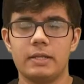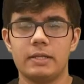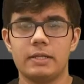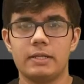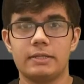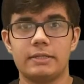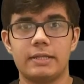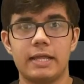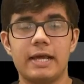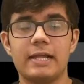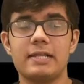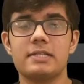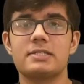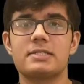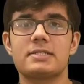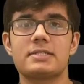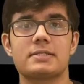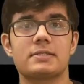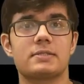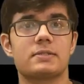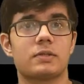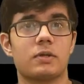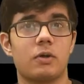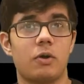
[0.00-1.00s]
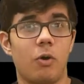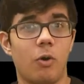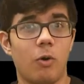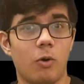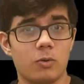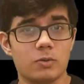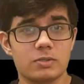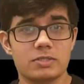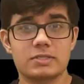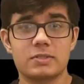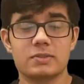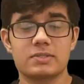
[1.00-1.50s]
That's
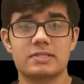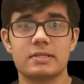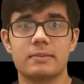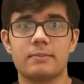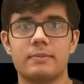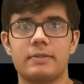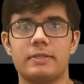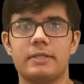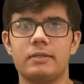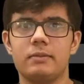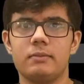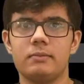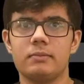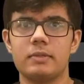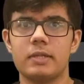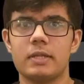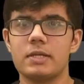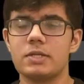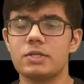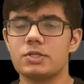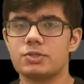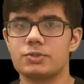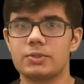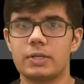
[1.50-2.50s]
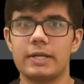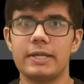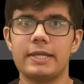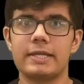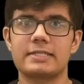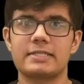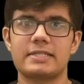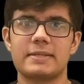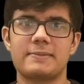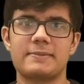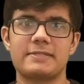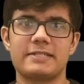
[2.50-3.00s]
also something that
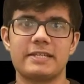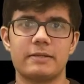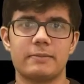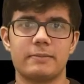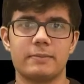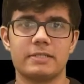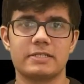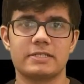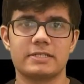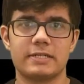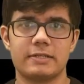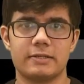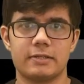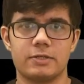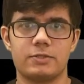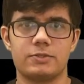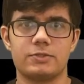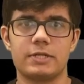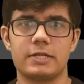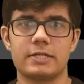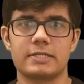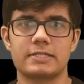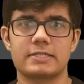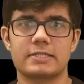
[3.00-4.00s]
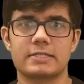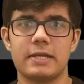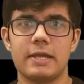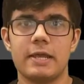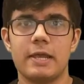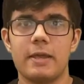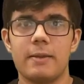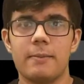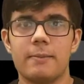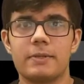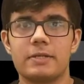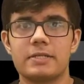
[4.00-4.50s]
try-except statements can address,
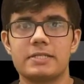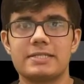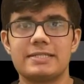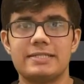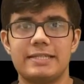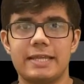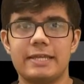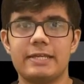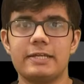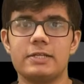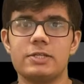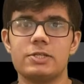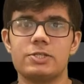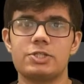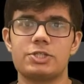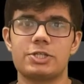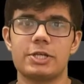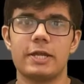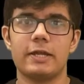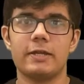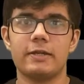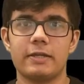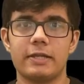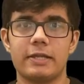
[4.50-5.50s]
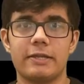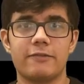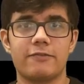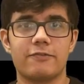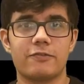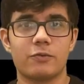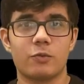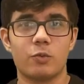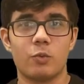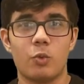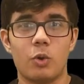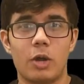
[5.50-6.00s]
because they can check if
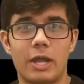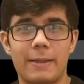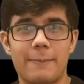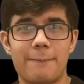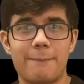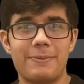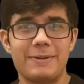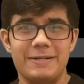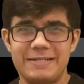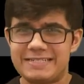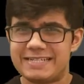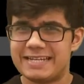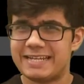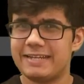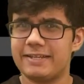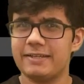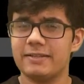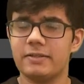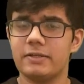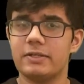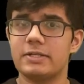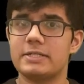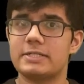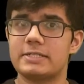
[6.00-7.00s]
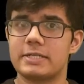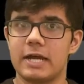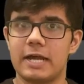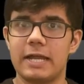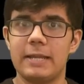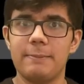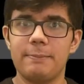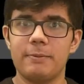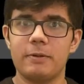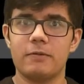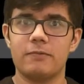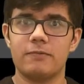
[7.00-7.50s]
a particular
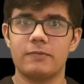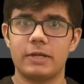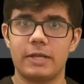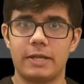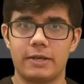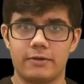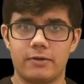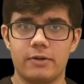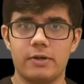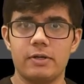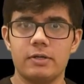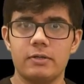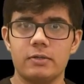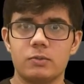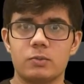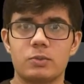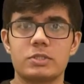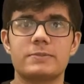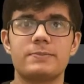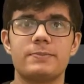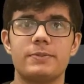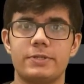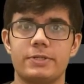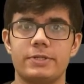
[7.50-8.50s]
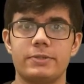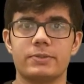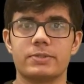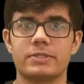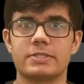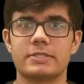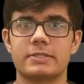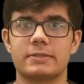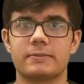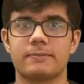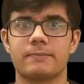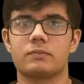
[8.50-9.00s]
type of error was produced.